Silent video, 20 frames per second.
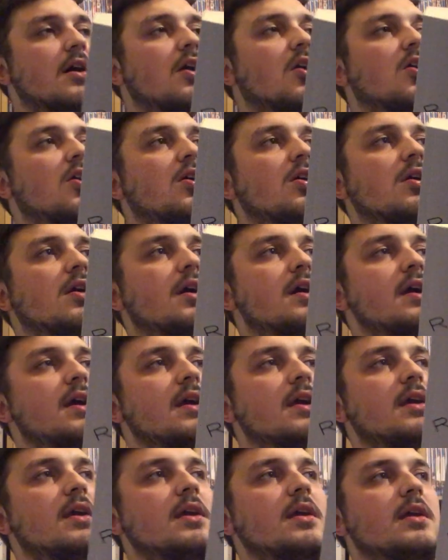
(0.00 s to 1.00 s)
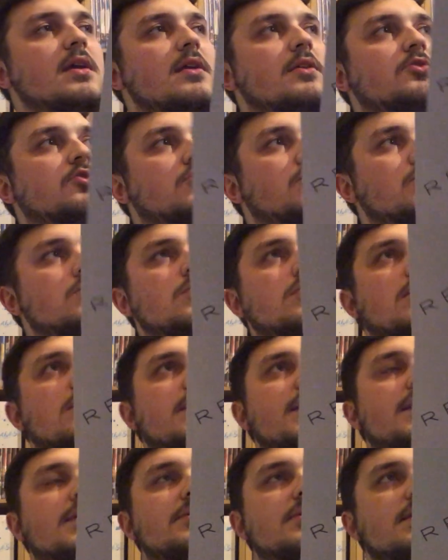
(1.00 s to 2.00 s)
I do
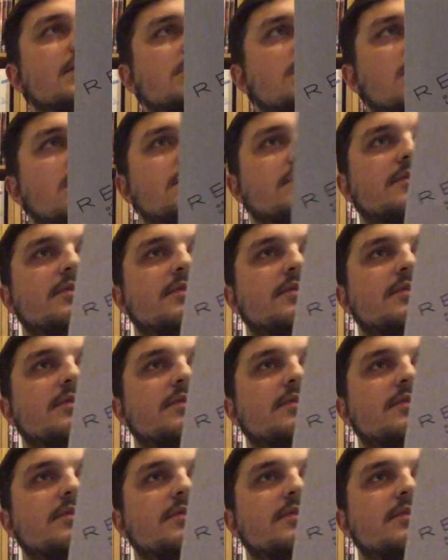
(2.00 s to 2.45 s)
like there's kind